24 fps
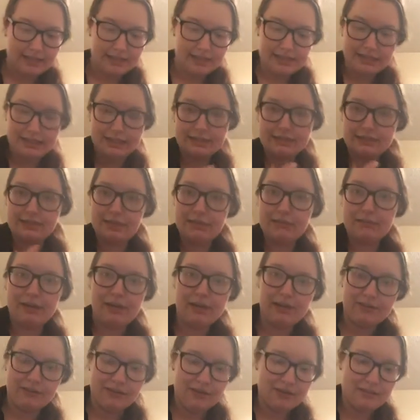That is our
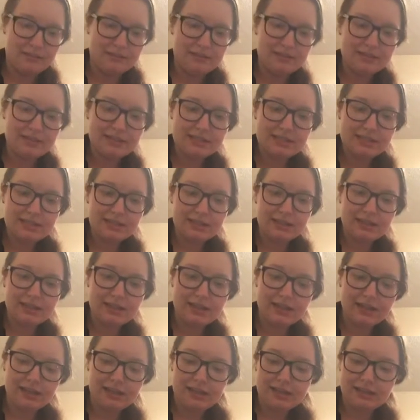background music,
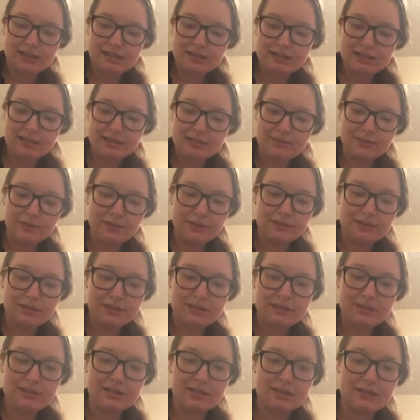and we're going
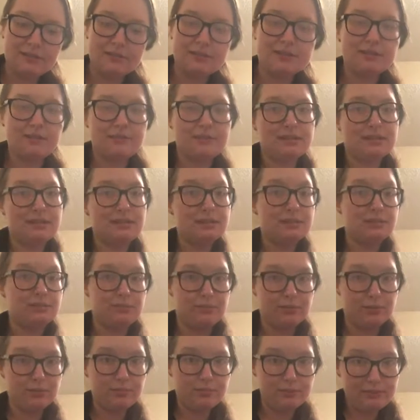to talk about something
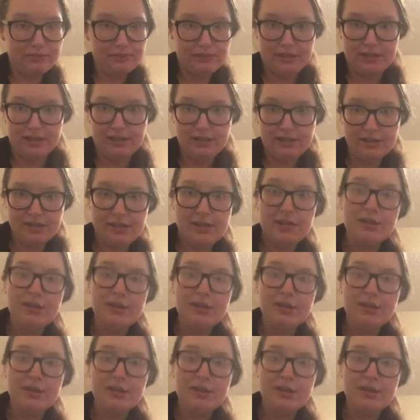super duper fun.